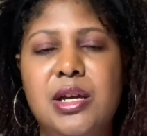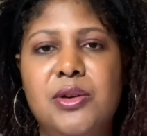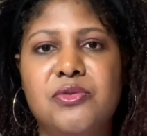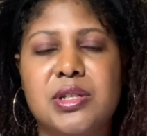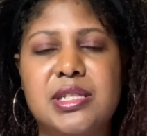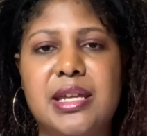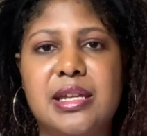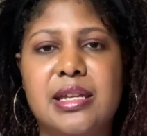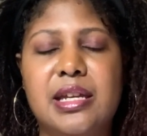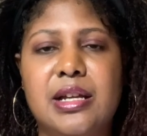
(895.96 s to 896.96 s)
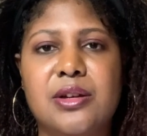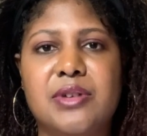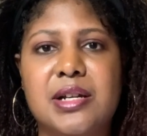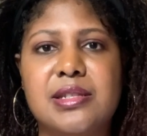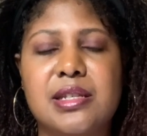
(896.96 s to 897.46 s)
for taking care of
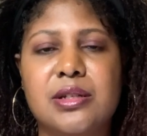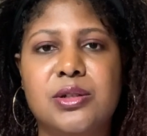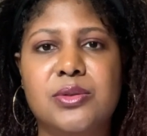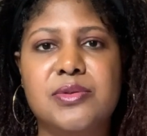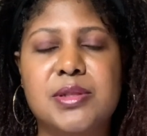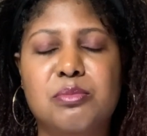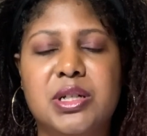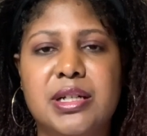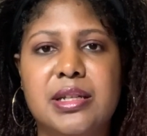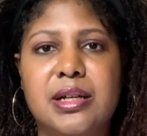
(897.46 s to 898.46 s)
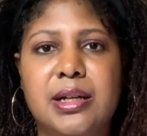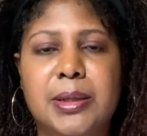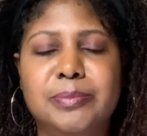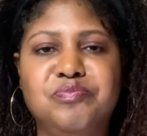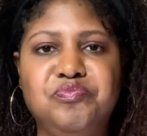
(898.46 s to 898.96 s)
ourselves. But I